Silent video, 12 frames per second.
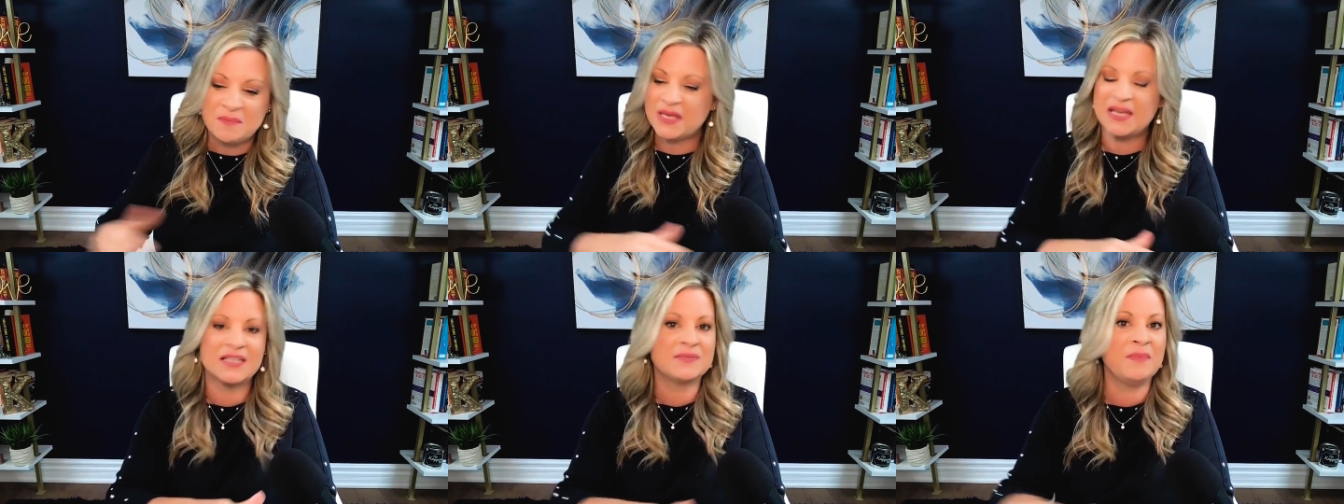
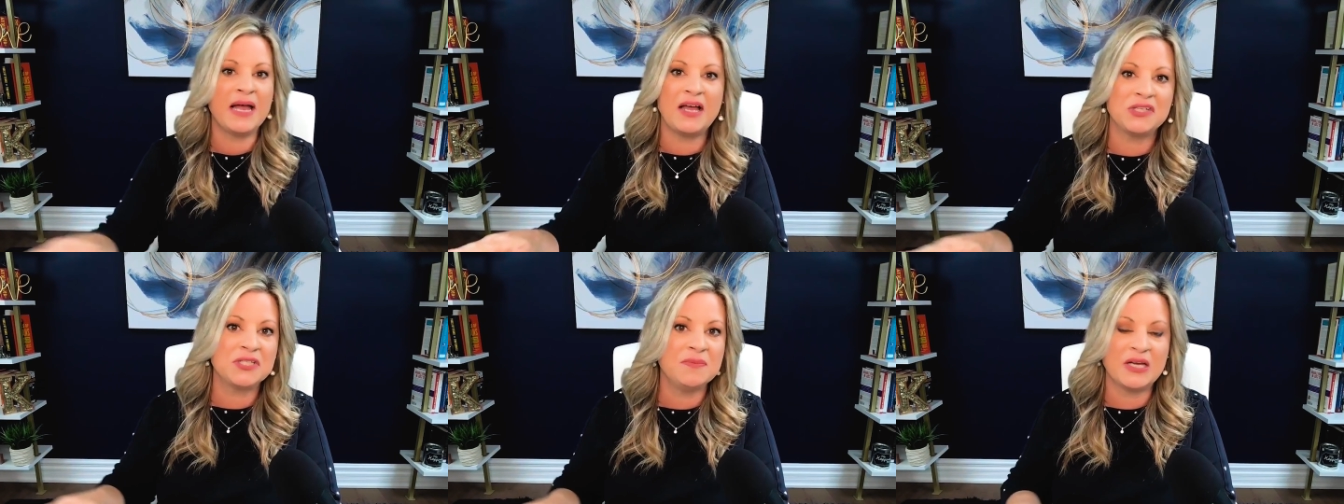because my
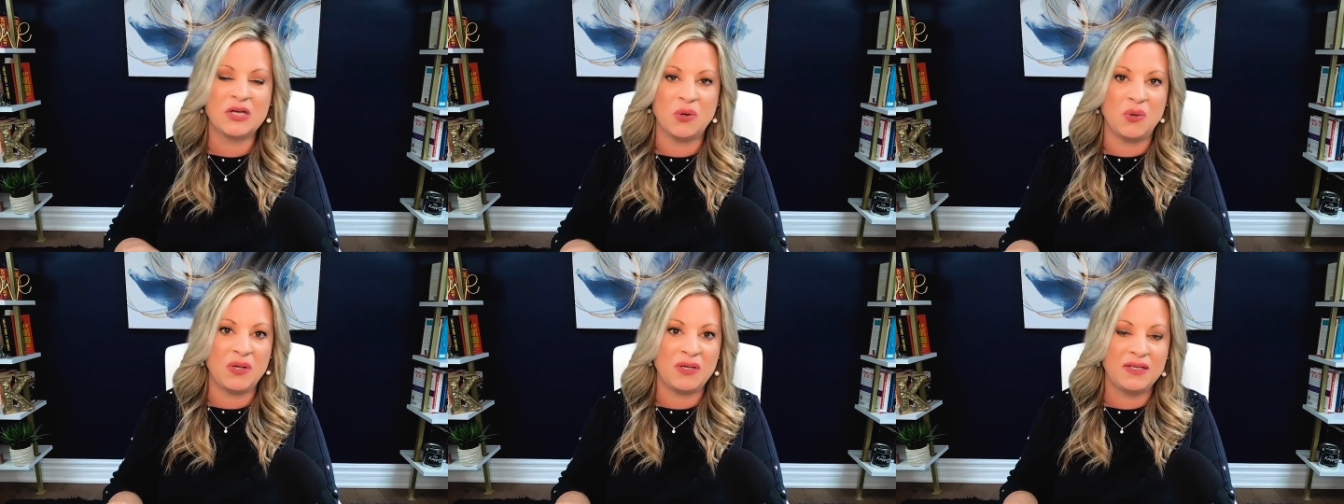ultimate
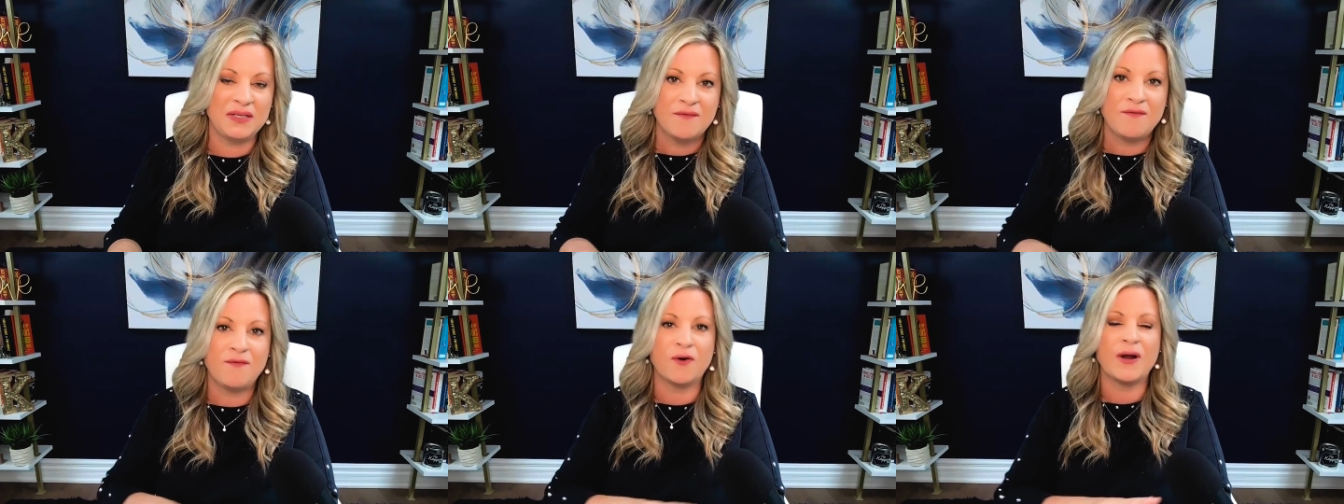goal
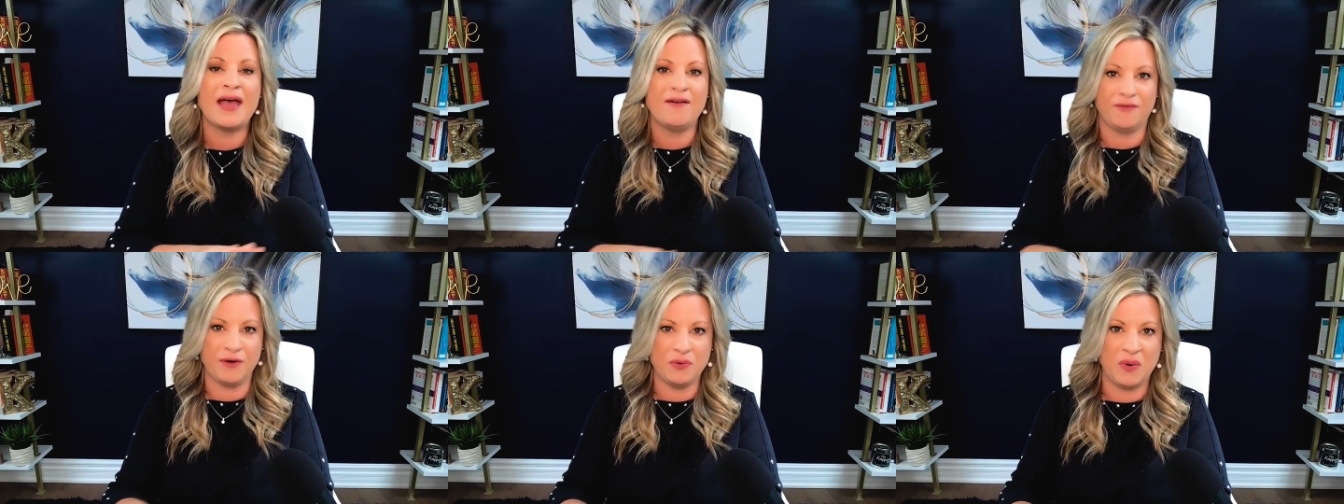for
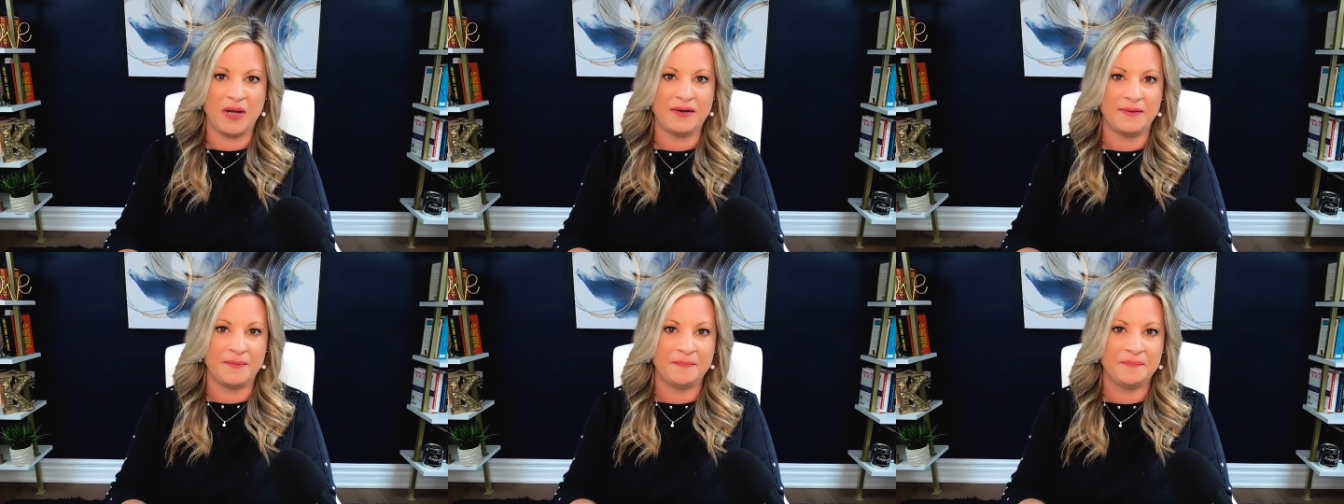everyone